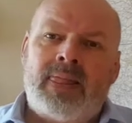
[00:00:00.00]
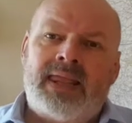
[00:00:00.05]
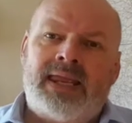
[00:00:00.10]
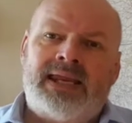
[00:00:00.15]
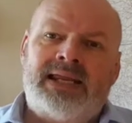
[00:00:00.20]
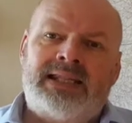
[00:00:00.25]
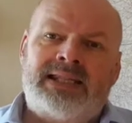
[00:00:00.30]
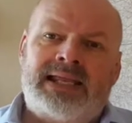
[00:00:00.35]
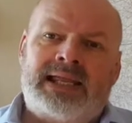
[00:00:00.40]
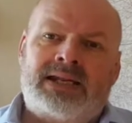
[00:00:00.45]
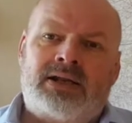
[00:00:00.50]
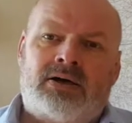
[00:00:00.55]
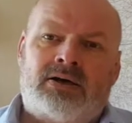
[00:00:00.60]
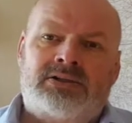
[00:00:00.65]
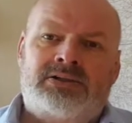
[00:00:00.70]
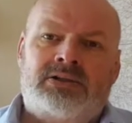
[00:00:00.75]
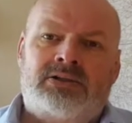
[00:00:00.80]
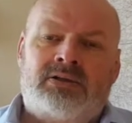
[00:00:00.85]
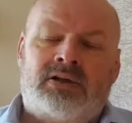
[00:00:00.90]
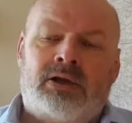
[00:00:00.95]
In that
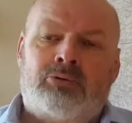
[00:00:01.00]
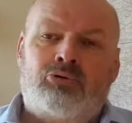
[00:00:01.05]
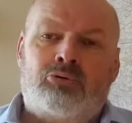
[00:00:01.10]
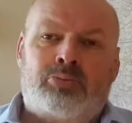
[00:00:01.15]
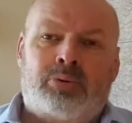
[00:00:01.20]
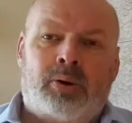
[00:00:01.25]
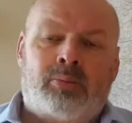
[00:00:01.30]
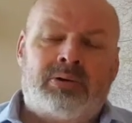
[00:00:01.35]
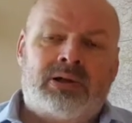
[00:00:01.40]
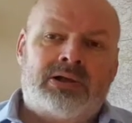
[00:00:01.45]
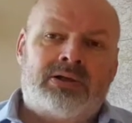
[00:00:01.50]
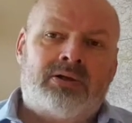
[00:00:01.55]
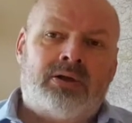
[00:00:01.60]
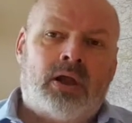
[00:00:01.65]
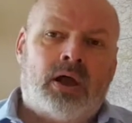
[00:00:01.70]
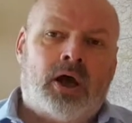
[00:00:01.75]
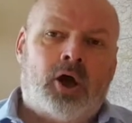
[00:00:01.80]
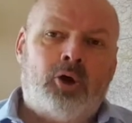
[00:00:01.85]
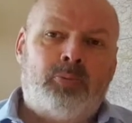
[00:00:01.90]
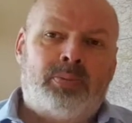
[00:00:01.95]
article, I would probably
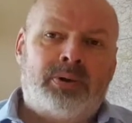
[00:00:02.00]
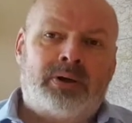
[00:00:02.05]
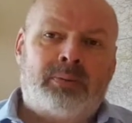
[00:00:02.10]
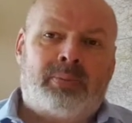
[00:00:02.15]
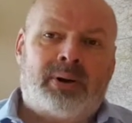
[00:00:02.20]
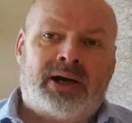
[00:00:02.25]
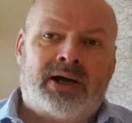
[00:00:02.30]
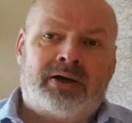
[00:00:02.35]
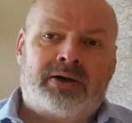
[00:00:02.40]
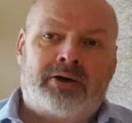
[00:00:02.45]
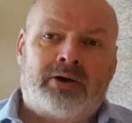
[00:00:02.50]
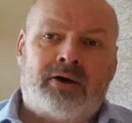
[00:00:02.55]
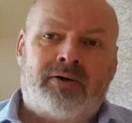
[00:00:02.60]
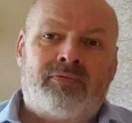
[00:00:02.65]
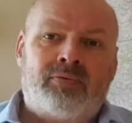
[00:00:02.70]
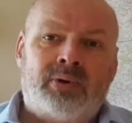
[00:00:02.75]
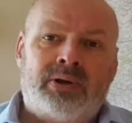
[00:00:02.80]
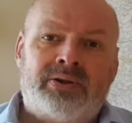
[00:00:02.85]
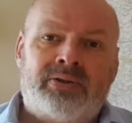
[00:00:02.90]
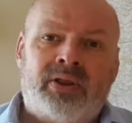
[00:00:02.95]
open a paragraph
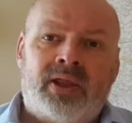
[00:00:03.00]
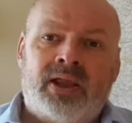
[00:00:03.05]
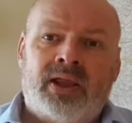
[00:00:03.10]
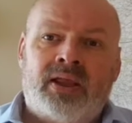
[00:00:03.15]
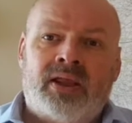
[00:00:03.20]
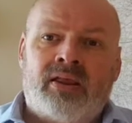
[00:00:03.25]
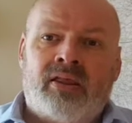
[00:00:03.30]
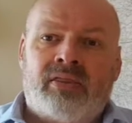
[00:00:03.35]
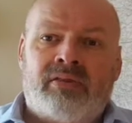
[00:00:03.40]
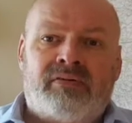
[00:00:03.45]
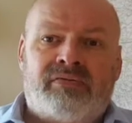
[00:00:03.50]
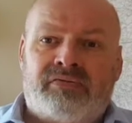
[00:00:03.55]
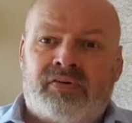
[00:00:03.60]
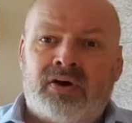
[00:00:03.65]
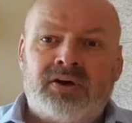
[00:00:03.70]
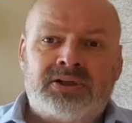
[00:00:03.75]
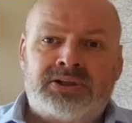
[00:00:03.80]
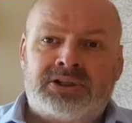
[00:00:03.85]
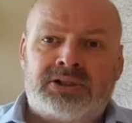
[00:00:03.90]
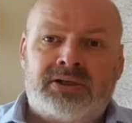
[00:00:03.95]
with the
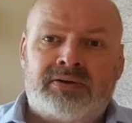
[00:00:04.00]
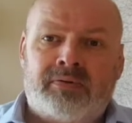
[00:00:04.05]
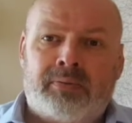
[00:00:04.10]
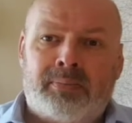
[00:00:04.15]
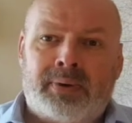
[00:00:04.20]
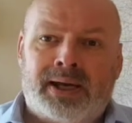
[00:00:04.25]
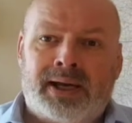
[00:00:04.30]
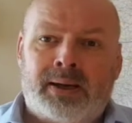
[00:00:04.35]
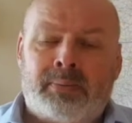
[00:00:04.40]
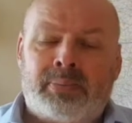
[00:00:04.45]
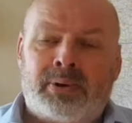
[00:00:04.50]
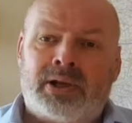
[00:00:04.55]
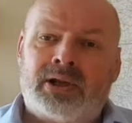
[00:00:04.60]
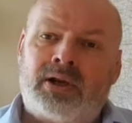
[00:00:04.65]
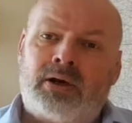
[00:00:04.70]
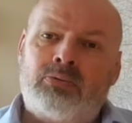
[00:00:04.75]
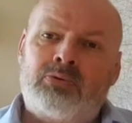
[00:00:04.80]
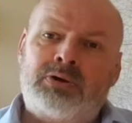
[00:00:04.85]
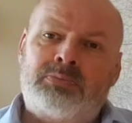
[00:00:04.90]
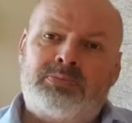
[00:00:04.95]
function of a map, and
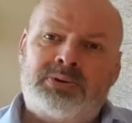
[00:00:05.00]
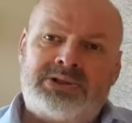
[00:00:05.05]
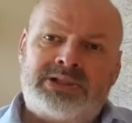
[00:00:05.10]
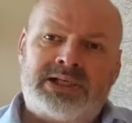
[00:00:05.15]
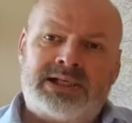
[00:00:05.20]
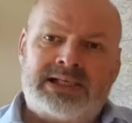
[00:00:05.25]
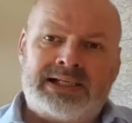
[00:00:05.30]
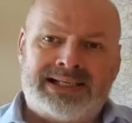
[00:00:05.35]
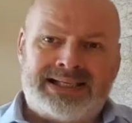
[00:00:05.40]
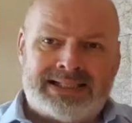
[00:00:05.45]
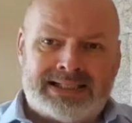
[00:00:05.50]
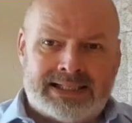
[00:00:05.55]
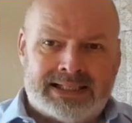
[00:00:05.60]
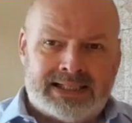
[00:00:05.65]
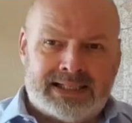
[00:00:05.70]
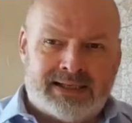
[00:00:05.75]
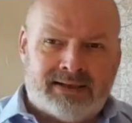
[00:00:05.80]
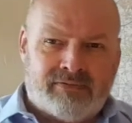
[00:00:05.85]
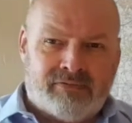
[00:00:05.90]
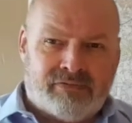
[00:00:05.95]
I would
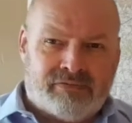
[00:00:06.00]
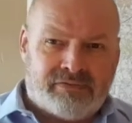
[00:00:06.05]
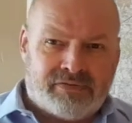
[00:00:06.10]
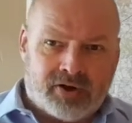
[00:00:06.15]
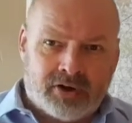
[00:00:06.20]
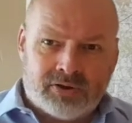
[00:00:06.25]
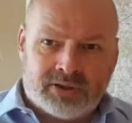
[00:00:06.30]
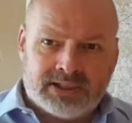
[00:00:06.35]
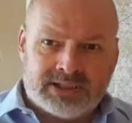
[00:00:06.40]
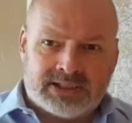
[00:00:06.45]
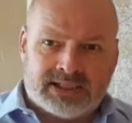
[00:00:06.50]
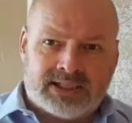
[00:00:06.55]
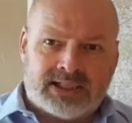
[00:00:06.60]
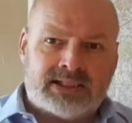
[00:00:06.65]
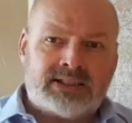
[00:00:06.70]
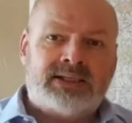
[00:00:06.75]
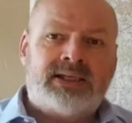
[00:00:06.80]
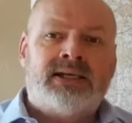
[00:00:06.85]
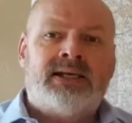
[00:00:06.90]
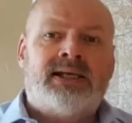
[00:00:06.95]
particularly focus
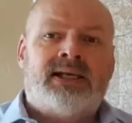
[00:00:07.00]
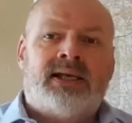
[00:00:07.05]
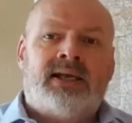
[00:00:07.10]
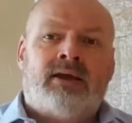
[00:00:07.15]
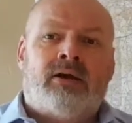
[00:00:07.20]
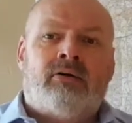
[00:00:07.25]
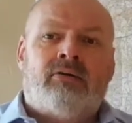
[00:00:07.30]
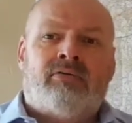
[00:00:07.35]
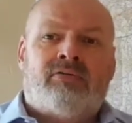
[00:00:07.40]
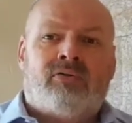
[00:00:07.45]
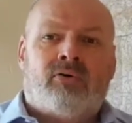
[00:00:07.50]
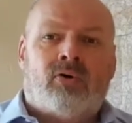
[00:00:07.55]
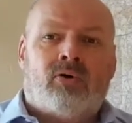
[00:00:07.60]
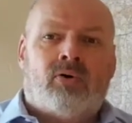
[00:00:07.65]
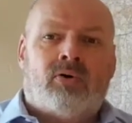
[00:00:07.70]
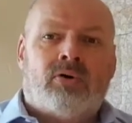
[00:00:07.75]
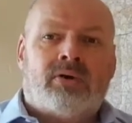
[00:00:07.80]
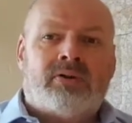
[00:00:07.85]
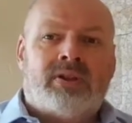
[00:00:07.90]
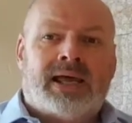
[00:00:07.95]
it
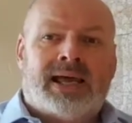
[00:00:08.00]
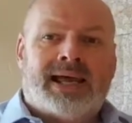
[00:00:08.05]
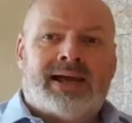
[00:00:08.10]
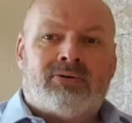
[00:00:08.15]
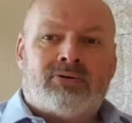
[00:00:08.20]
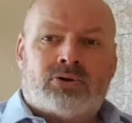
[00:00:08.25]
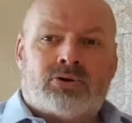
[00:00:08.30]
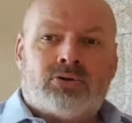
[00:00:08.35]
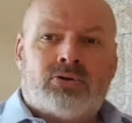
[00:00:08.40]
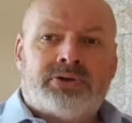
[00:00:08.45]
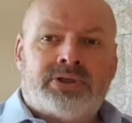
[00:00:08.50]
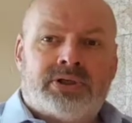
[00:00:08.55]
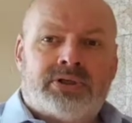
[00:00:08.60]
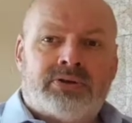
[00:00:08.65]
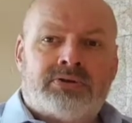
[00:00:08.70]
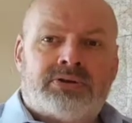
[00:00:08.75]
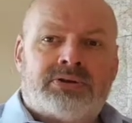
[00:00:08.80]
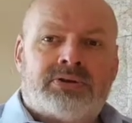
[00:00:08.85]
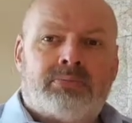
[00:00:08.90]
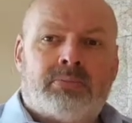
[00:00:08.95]
for outdoor
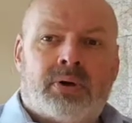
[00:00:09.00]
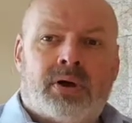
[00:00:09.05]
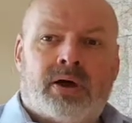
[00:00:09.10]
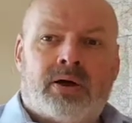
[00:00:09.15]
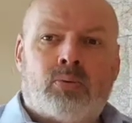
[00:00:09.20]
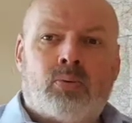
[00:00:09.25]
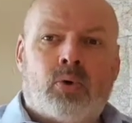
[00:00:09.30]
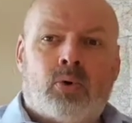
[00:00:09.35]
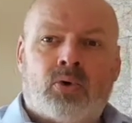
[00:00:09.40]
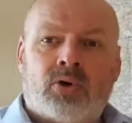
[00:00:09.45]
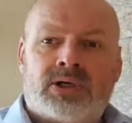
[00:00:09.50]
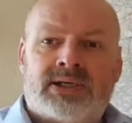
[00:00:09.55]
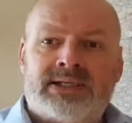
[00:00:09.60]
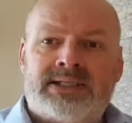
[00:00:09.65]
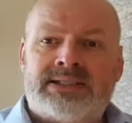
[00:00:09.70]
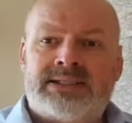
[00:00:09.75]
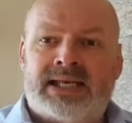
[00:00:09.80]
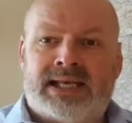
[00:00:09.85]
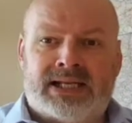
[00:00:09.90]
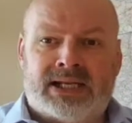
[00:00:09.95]
use by
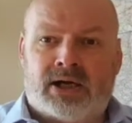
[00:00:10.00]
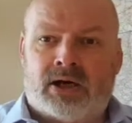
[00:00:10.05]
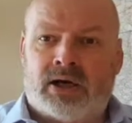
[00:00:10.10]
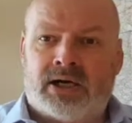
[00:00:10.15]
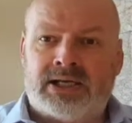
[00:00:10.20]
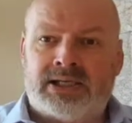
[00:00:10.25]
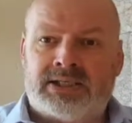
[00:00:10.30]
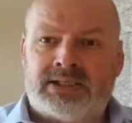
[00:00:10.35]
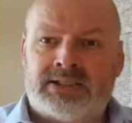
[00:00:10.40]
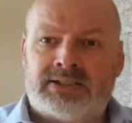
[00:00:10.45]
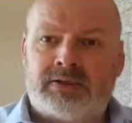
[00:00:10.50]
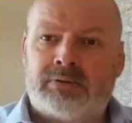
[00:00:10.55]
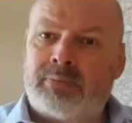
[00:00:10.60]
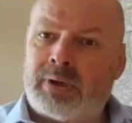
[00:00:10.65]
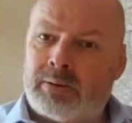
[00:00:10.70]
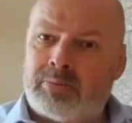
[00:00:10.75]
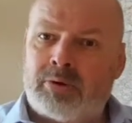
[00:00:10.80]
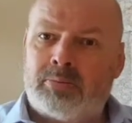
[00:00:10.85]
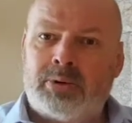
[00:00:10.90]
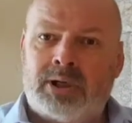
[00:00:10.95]
walkers and hikers, and
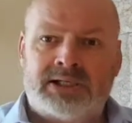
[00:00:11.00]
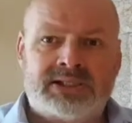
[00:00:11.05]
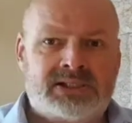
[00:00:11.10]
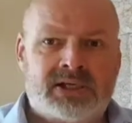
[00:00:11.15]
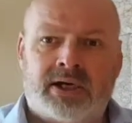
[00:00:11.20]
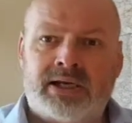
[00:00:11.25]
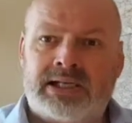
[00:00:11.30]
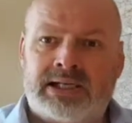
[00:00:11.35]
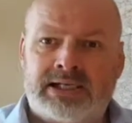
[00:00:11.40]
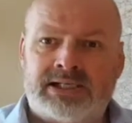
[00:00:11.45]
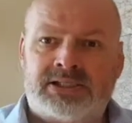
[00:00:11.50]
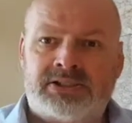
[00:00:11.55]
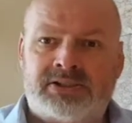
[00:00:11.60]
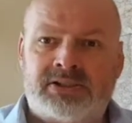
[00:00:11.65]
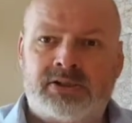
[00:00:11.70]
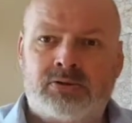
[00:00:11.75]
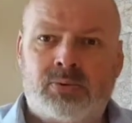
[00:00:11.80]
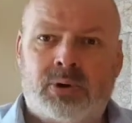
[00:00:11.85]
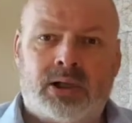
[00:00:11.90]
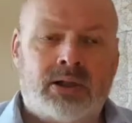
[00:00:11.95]
maybe by cyclists
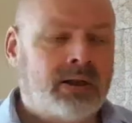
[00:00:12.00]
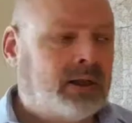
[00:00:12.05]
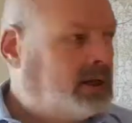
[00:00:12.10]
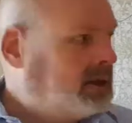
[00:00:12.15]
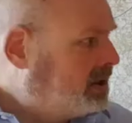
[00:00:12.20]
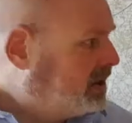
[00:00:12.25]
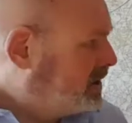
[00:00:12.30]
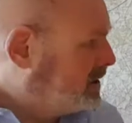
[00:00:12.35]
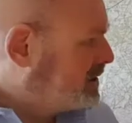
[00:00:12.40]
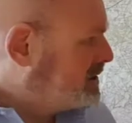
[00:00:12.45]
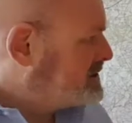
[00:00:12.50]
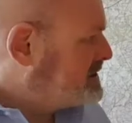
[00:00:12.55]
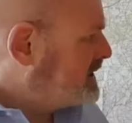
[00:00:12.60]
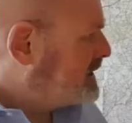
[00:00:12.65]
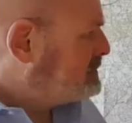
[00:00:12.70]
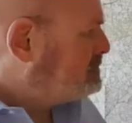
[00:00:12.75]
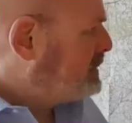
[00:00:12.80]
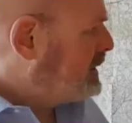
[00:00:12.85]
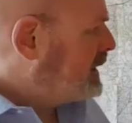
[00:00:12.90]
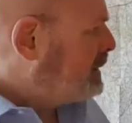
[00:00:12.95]
as well, because
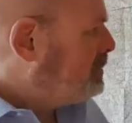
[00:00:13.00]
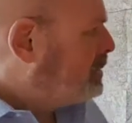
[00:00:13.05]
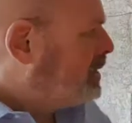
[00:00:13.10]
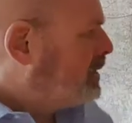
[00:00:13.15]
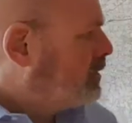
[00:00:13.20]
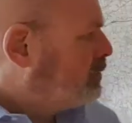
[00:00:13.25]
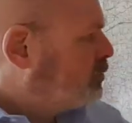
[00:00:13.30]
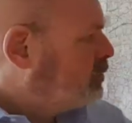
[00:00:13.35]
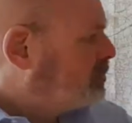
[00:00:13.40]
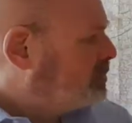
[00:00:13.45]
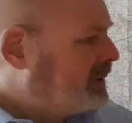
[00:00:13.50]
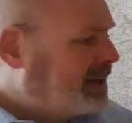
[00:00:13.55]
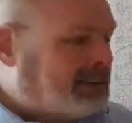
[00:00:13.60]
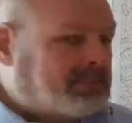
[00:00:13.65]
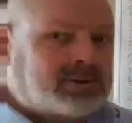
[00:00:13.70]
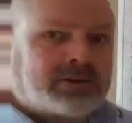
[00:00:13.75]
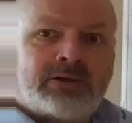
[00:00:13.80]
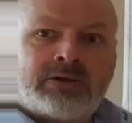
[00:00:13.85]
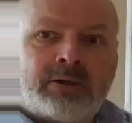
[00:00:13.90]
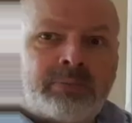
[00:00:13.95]
this map would be
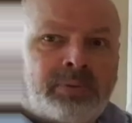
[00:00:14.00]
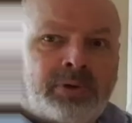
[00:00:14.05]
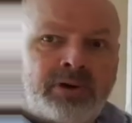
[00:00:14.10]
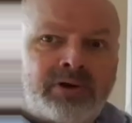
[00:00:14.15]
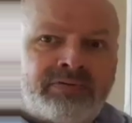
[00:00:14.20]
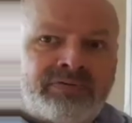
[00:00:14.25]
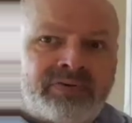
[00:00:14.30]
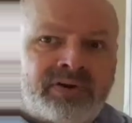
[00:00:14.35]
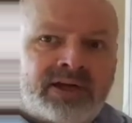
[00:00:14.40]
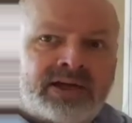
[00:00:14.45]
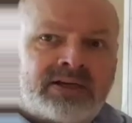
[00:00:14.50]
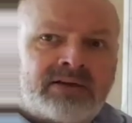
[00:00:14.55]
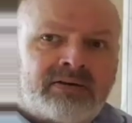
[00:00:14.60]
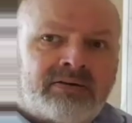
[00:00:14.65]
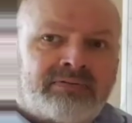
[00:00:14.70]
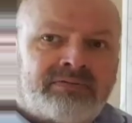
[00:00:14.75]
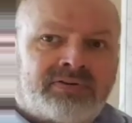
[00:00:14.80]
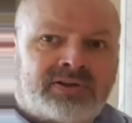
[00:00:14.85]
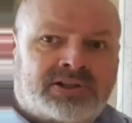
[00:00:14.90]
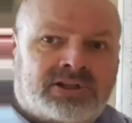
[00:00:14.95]
absolutely
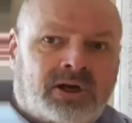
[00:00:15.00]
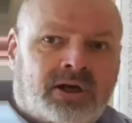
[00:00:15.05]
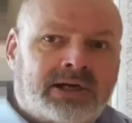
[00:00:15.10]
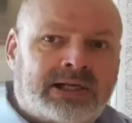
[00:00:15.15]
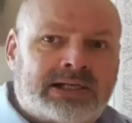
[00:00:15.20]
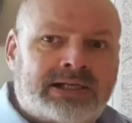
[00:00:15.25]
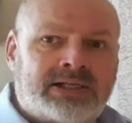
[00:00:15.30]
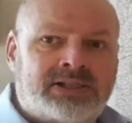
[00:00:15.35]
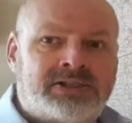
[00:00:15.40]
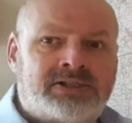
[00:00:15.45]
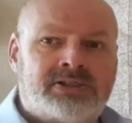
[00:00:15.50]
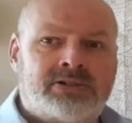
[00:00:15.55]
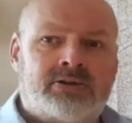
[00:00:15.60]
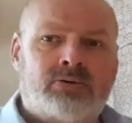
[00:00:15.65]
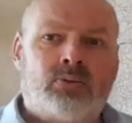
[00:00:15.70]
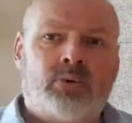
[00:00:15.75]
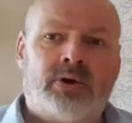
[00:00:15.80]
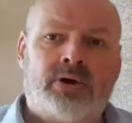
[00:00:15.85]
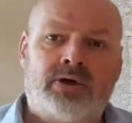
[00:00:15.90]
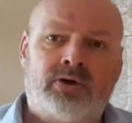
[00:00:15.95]
perfect for cyclists to
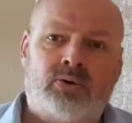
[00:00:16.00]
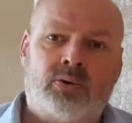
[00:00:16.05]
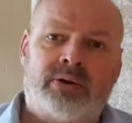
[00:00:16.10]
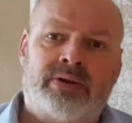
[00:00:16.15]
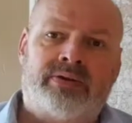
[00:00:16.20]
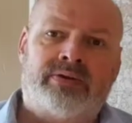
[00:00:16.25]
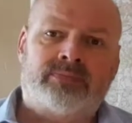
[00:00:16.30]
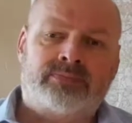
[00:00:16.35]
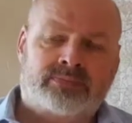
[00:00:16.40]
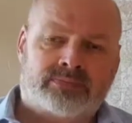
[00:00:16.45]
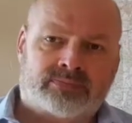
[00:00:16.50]
work with